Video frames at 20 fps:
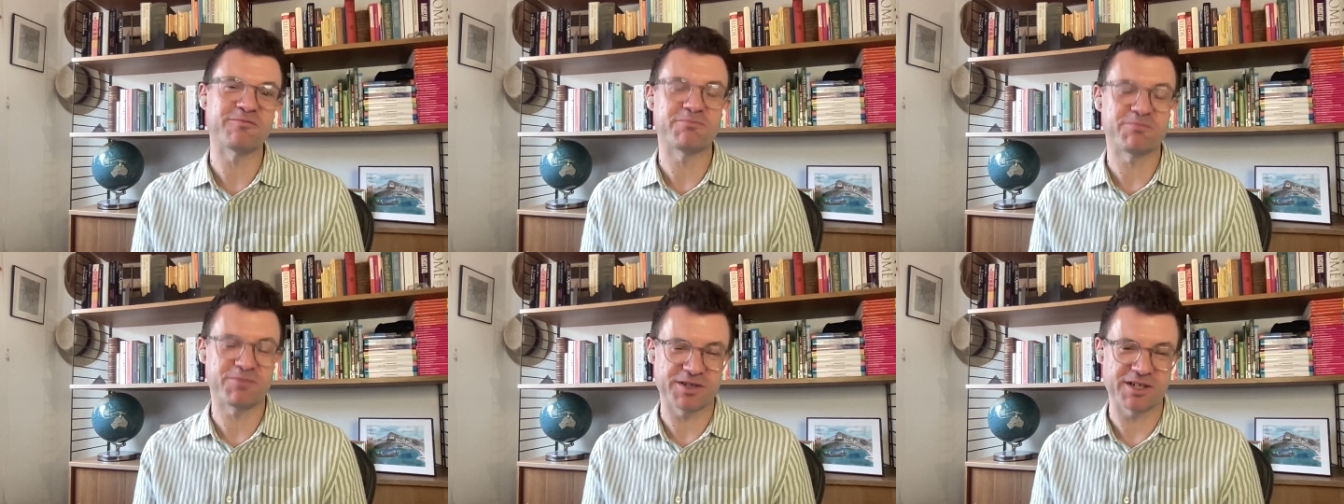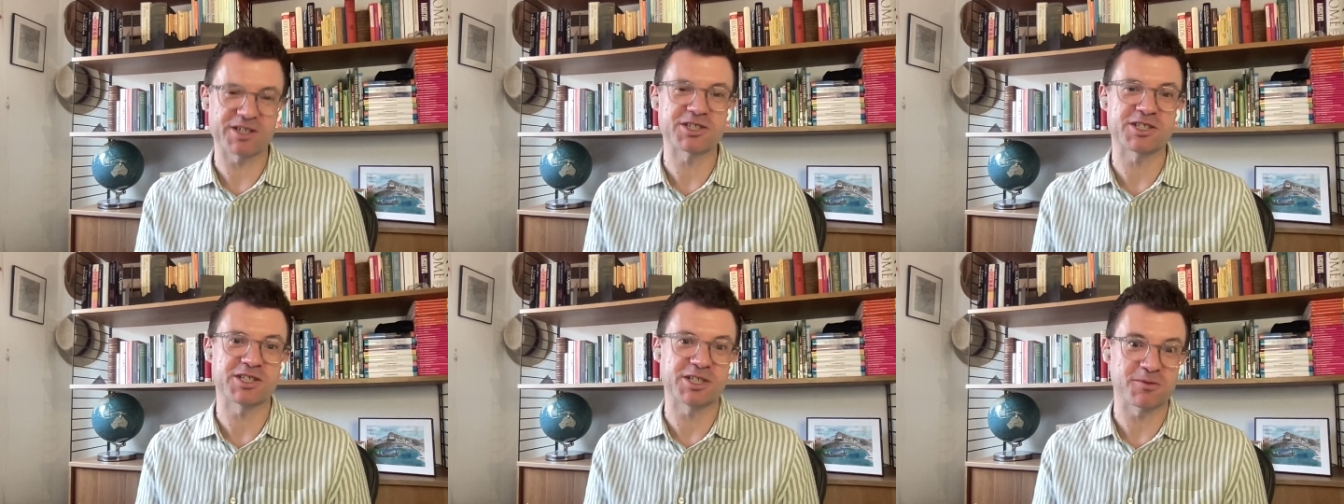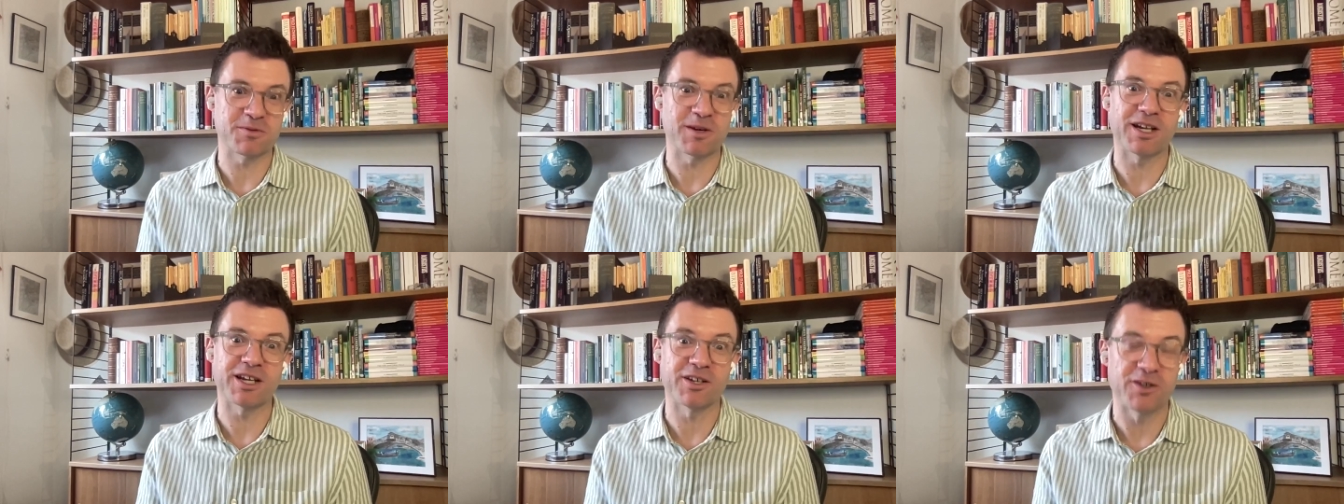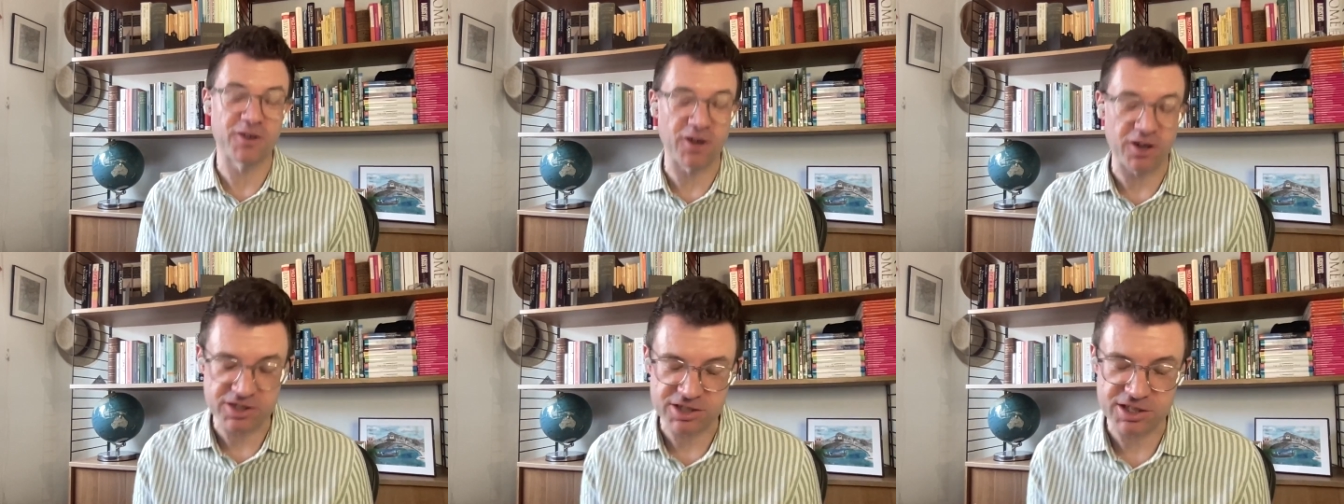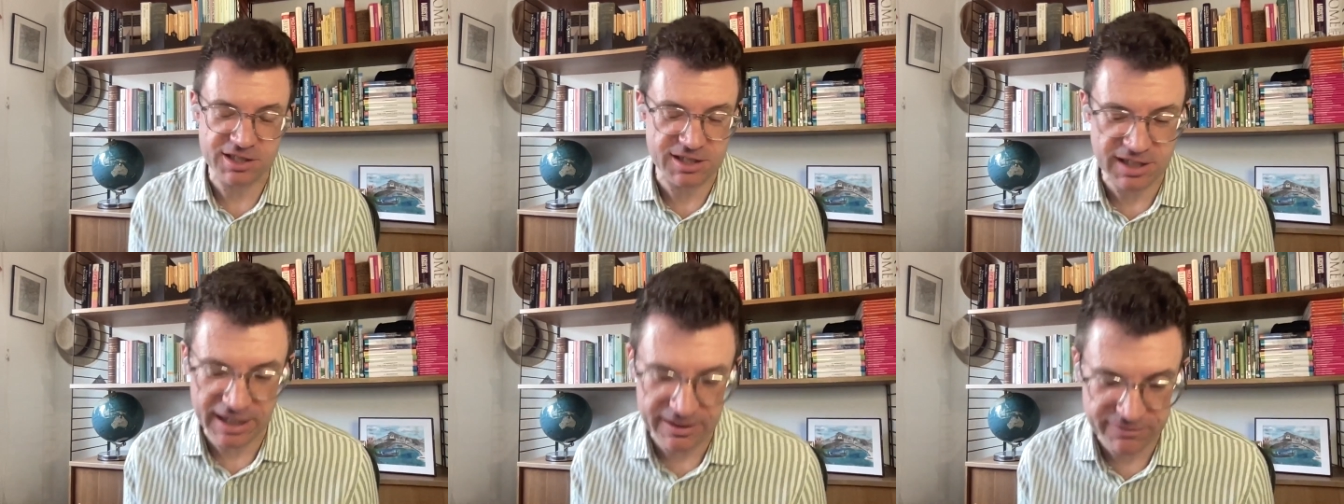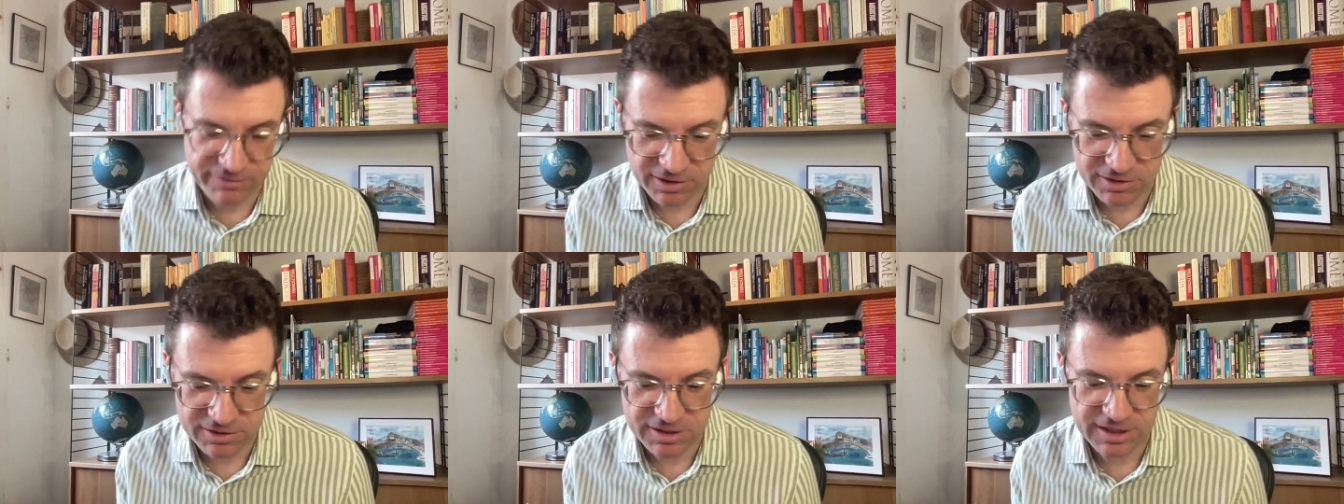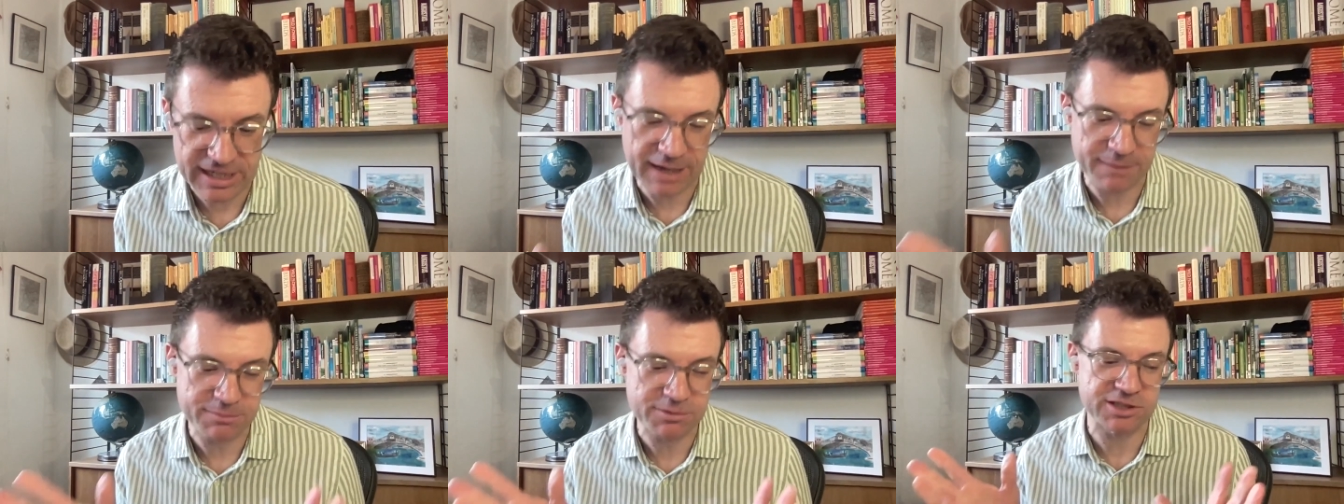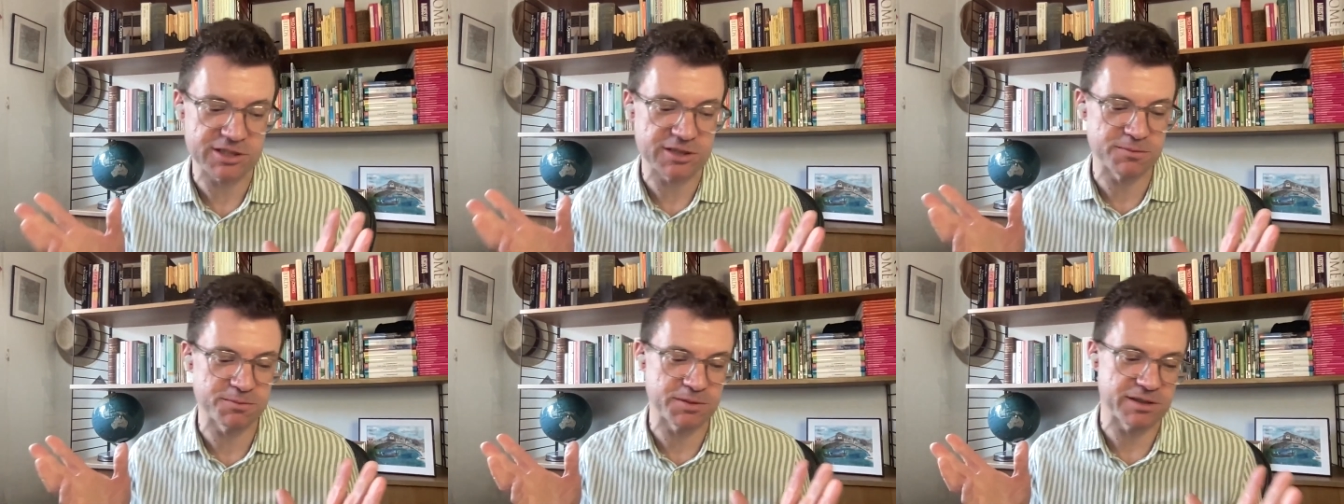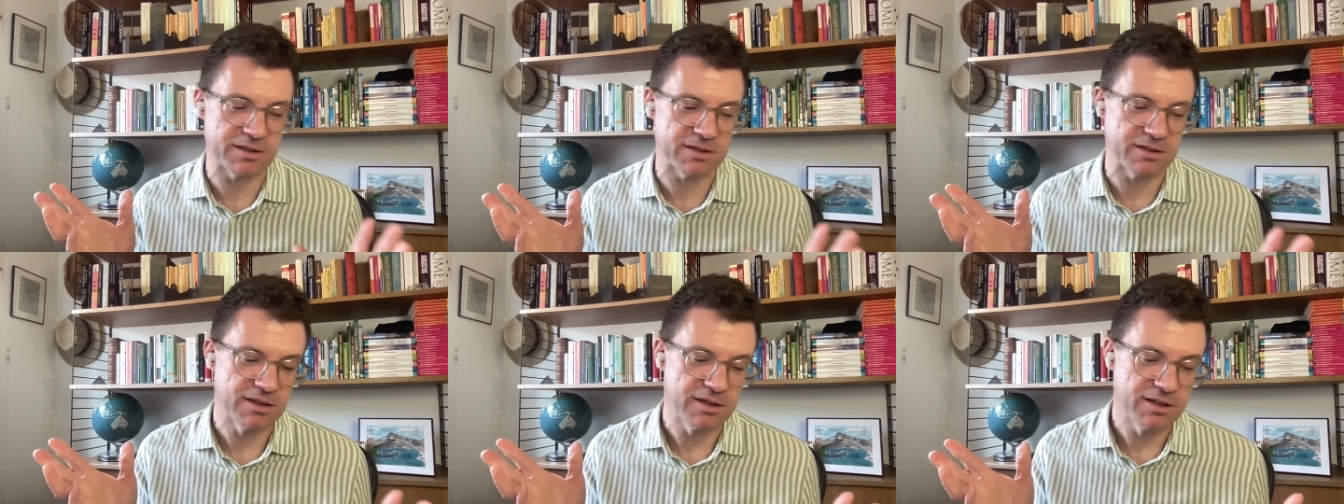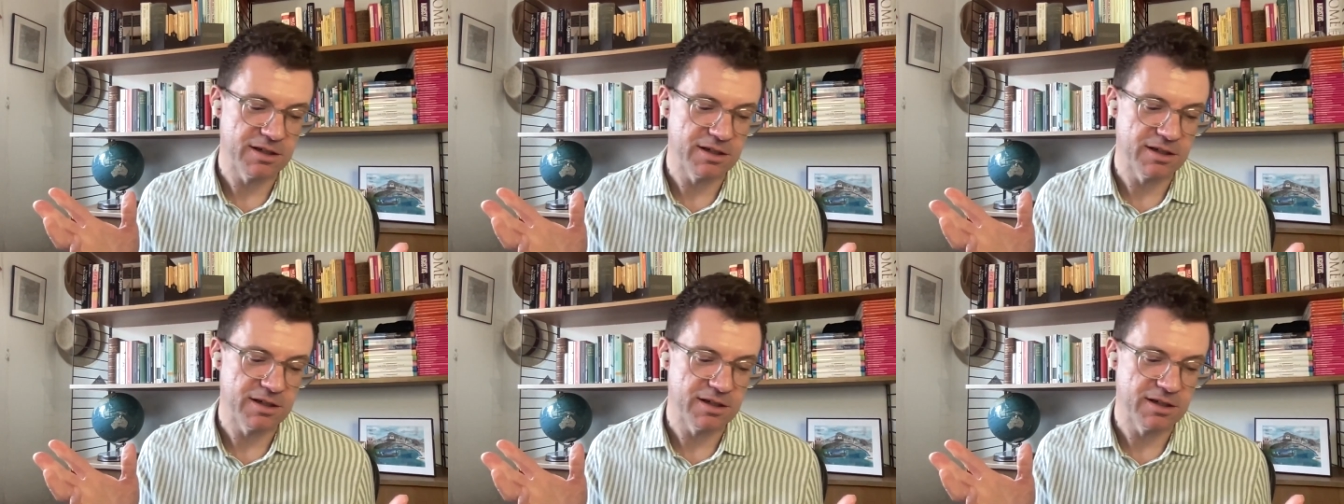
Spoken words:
production as well, and not just live concert captures, but